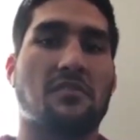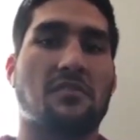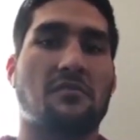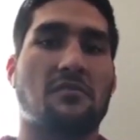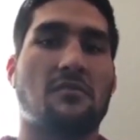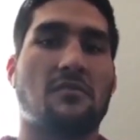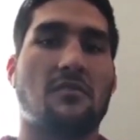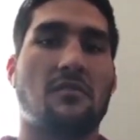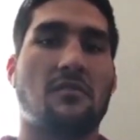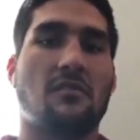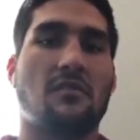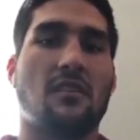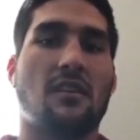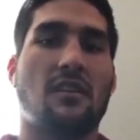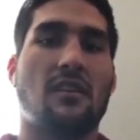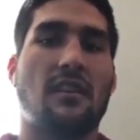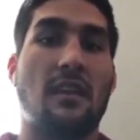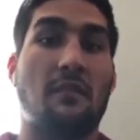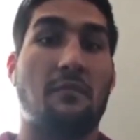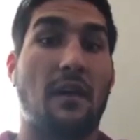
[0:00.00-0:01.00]
Yeah. If I
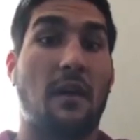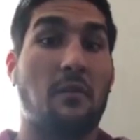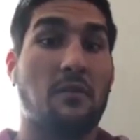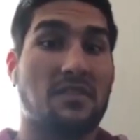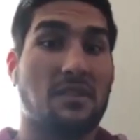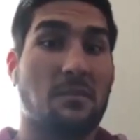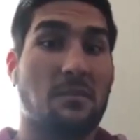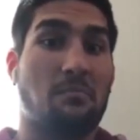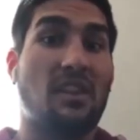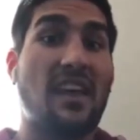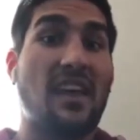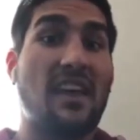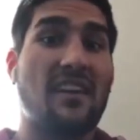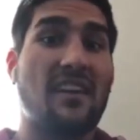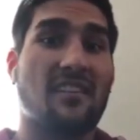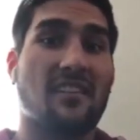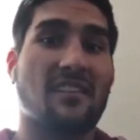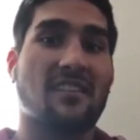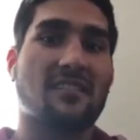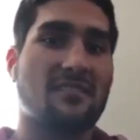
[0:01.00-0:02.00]
was a player
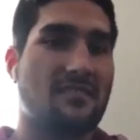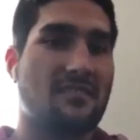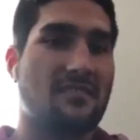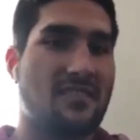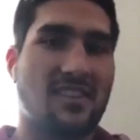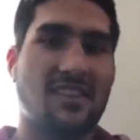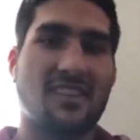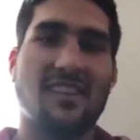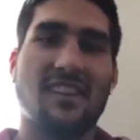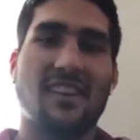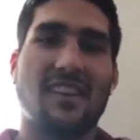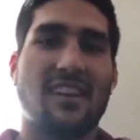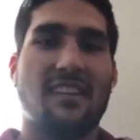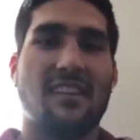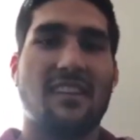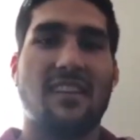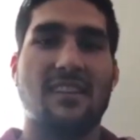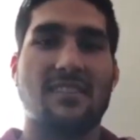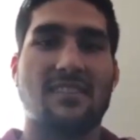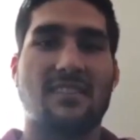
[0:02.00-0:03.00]
that's different.